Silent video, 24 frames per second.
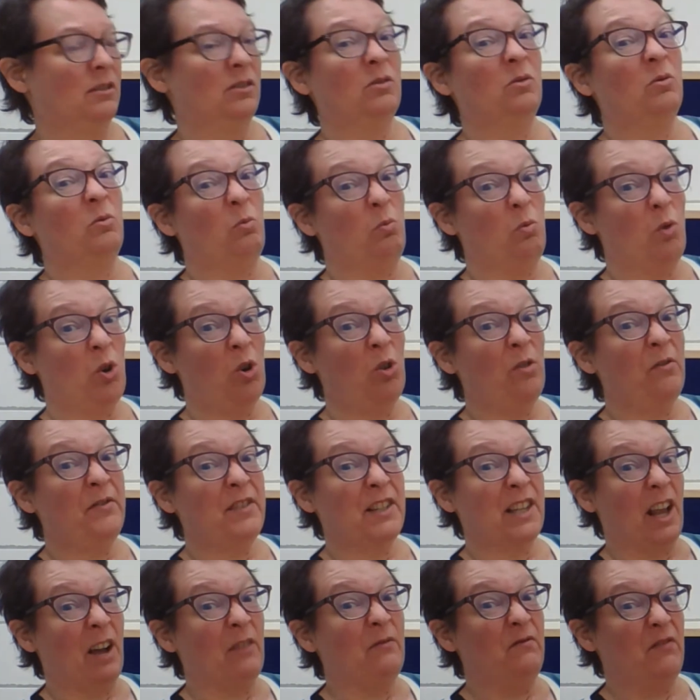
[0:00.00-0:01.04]
Wolves
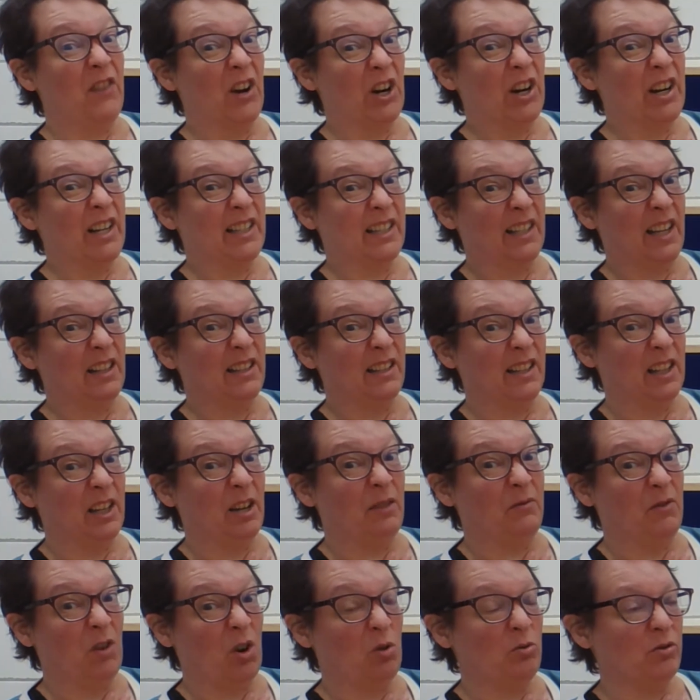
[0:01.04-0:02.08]
have very sensitive
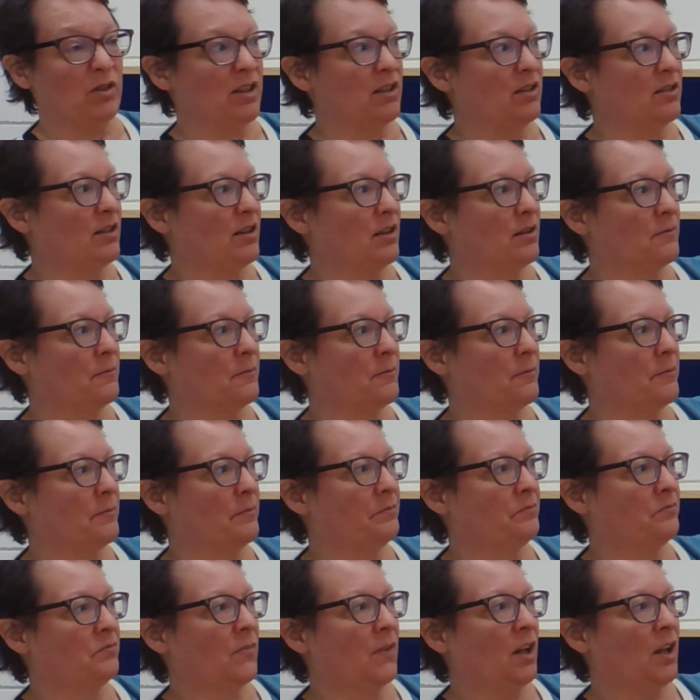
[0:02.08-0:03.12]
noses.
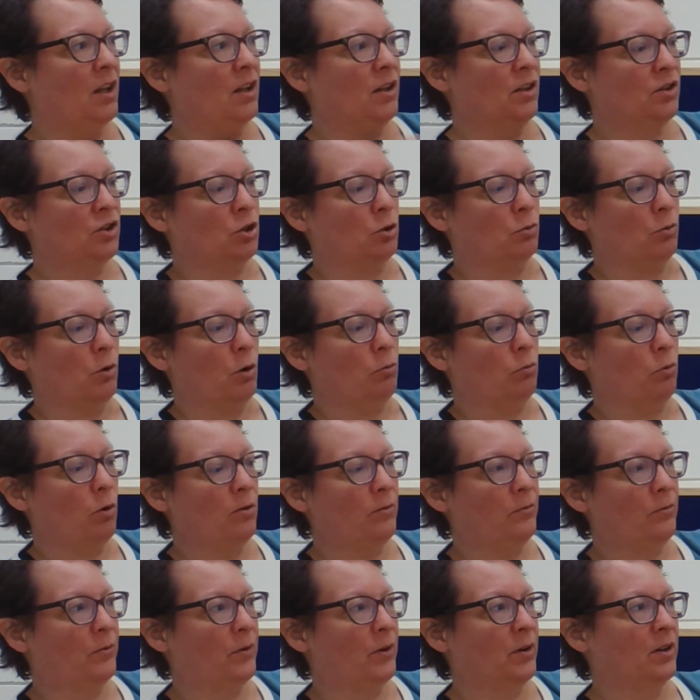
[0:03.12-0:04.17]
To a
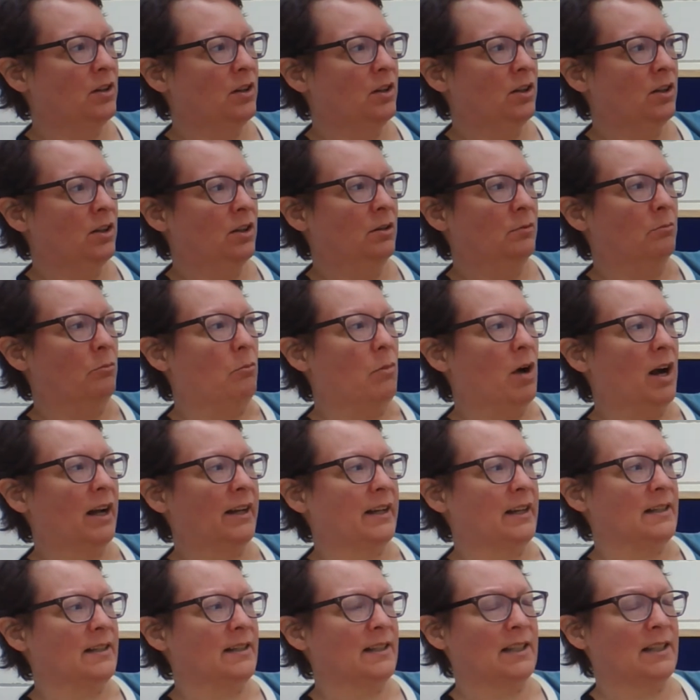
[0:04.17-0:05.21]
wolf,
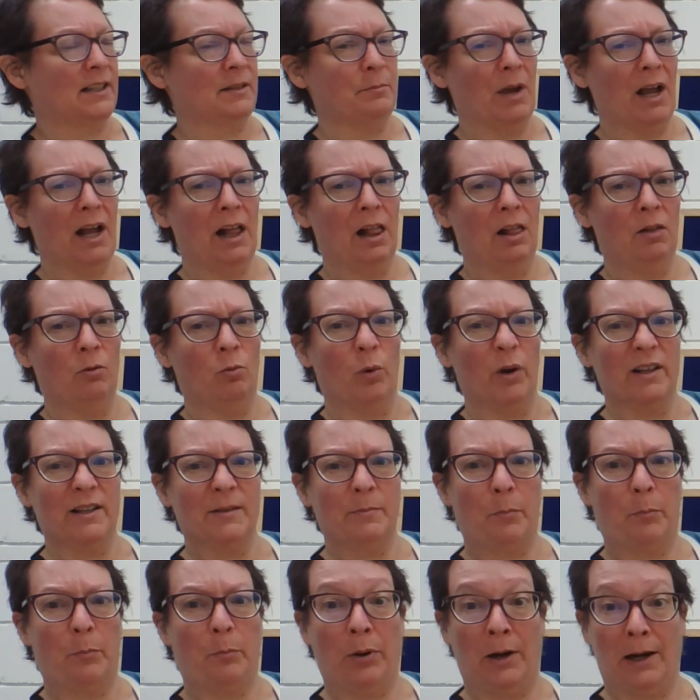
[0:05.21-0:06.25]
Mucky's smell was
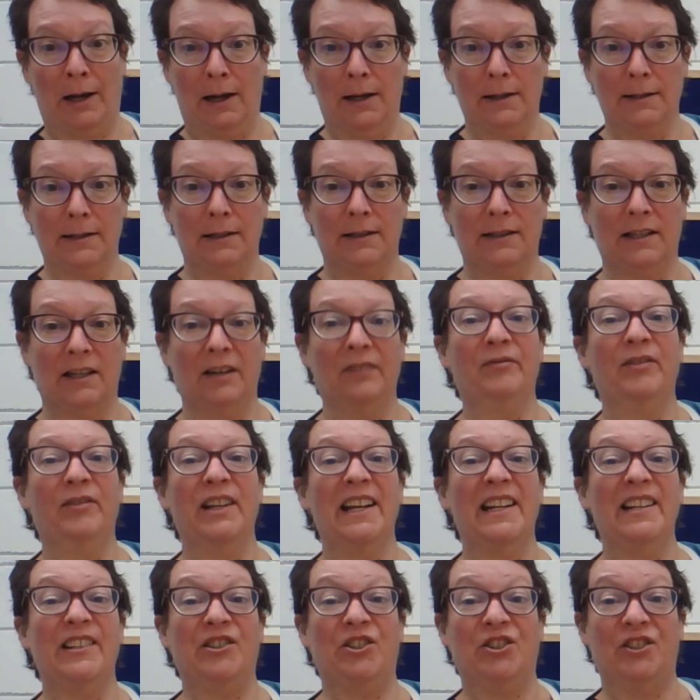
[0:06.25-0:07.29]
positively
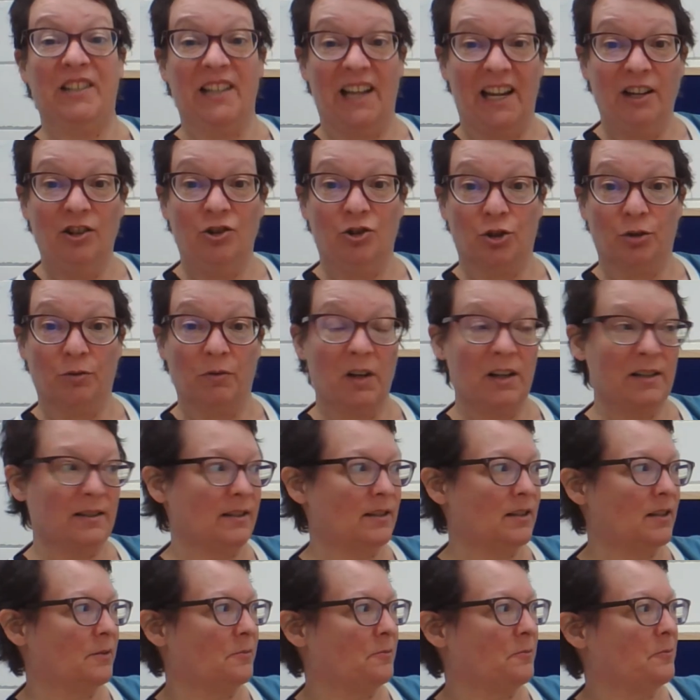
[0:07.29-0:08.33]
dangerous.
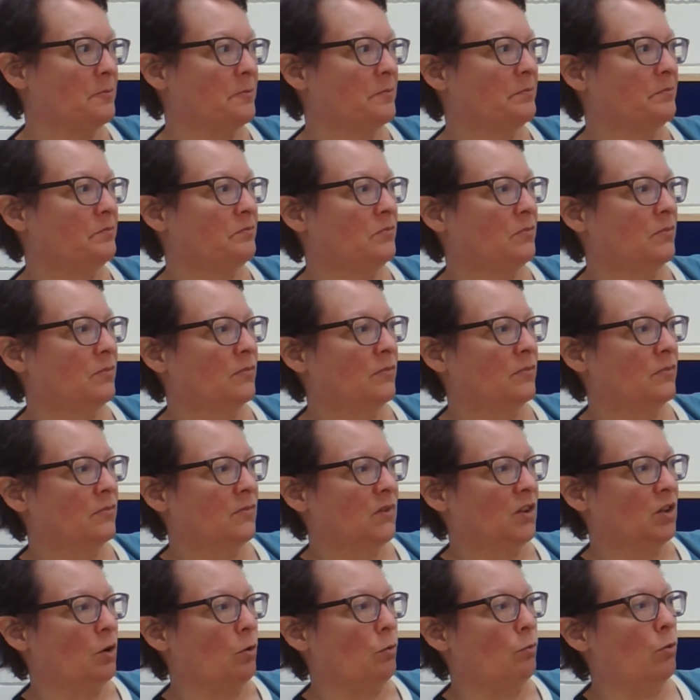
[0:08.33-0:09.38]

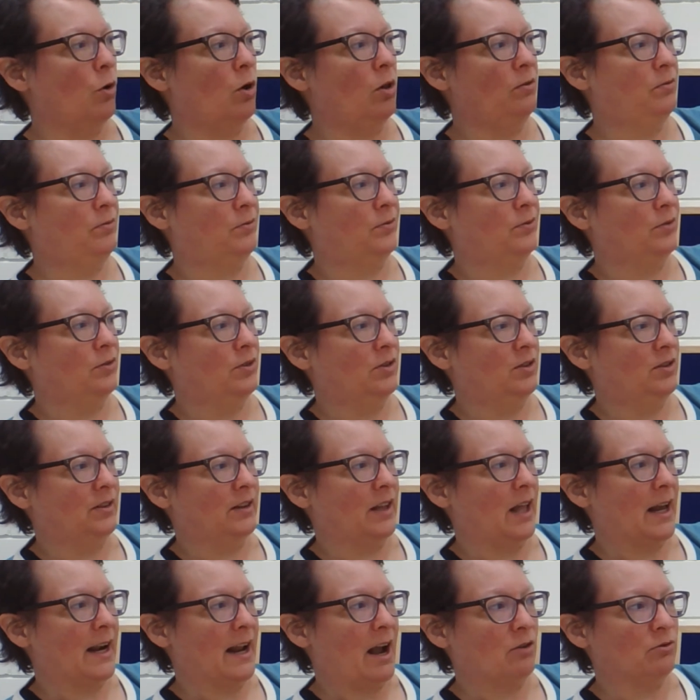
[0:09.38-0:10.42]
The wolf let
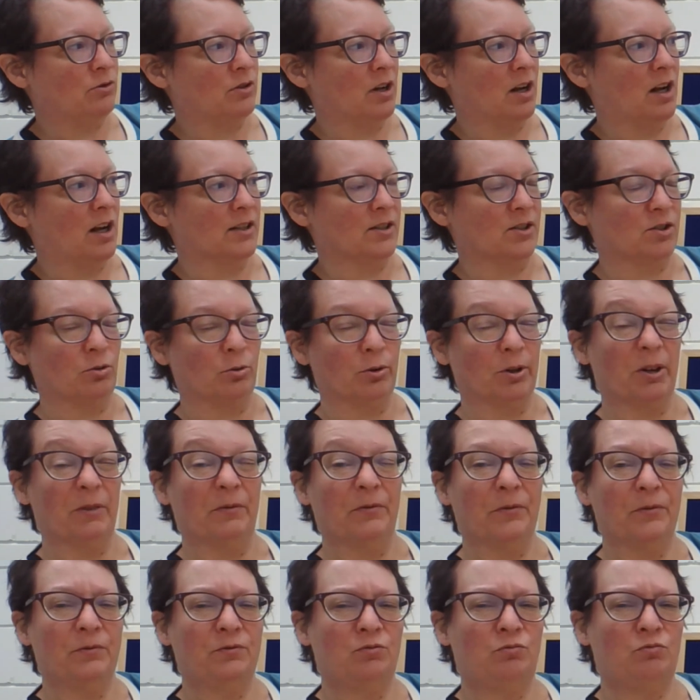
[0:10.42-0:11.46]
out a sort of
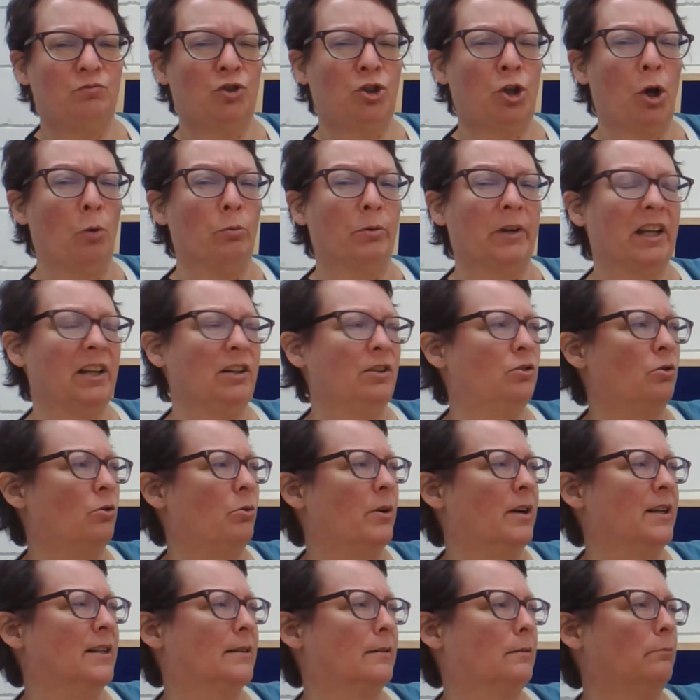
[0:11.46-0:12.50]
choking noise